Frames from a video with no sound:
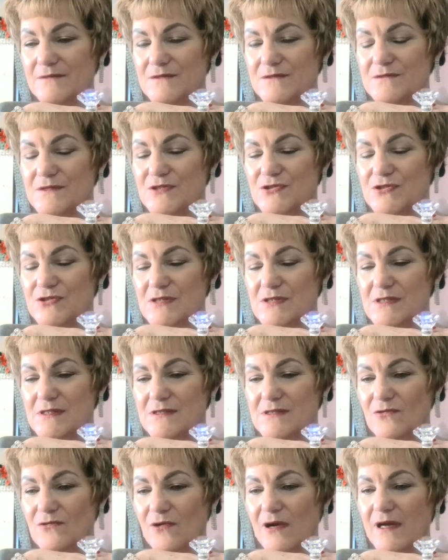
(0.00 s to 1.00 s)
It's just
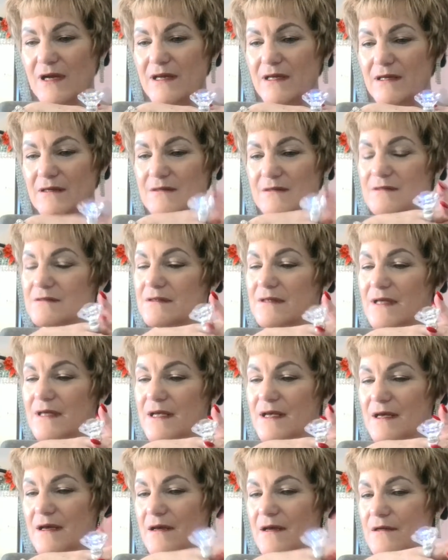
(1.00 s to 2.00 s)
great.
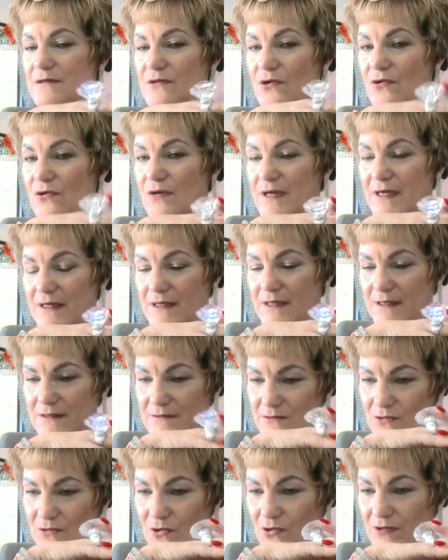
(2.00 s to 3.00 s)
Go ahead,
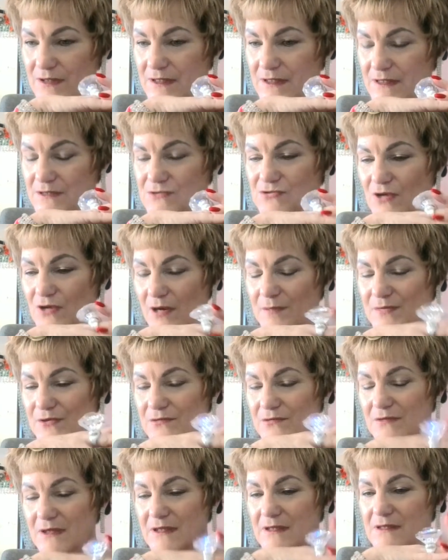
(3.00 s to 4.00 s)
Laura, and drop
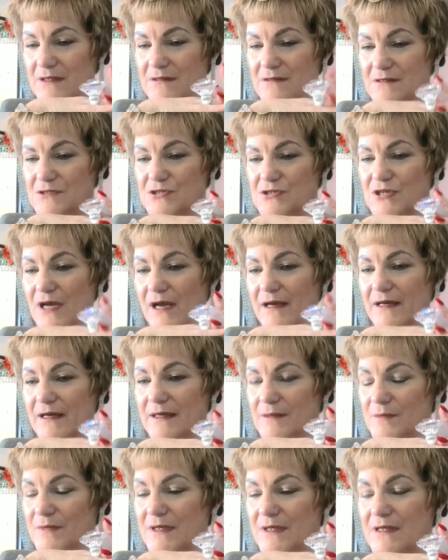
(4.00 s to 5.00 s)
your link in the
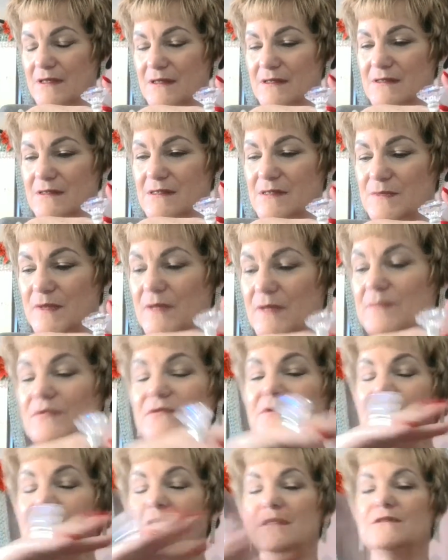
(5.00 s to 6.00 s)
chat because
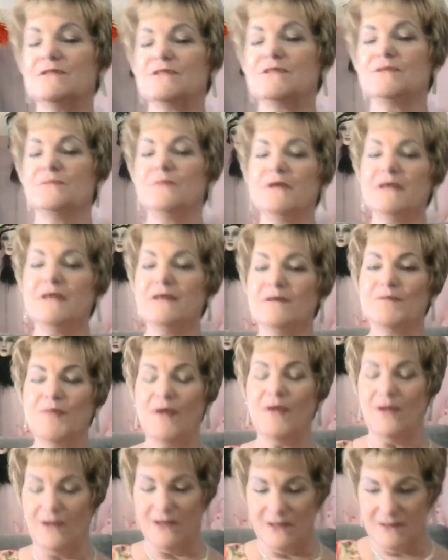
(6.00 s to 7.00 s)
people need to be a
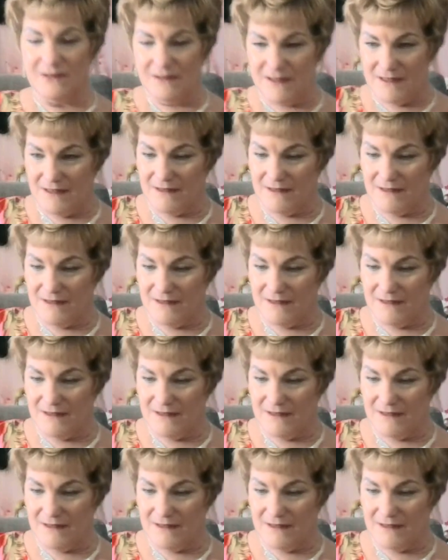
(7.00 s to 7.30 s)
part